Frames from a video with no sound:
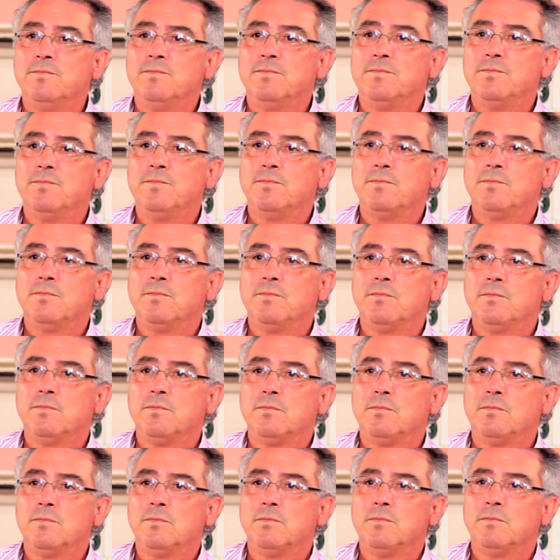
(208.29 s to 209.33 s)

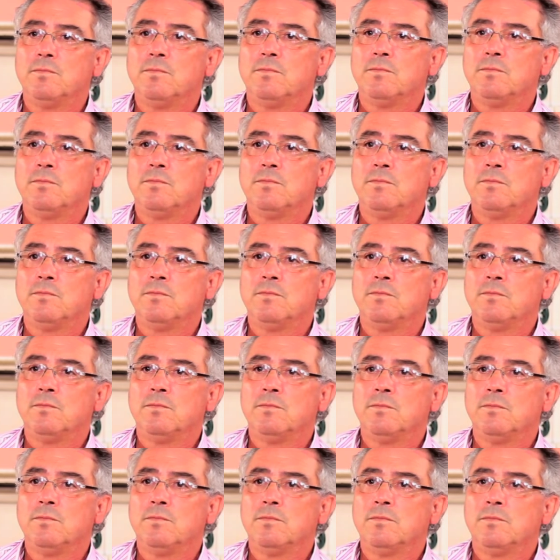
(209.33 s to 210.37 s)

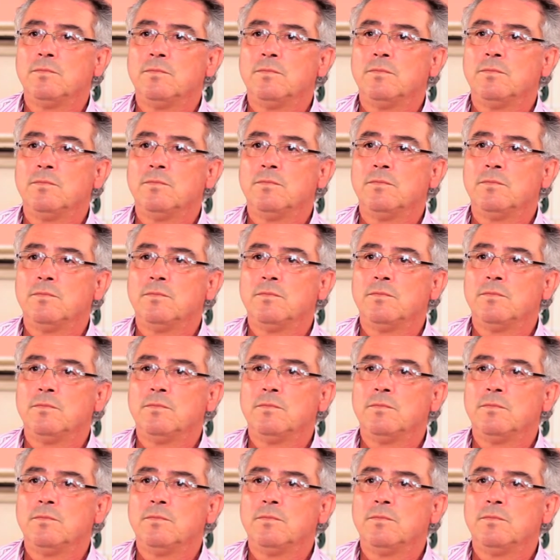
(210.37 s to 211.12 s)
Nobody speaks.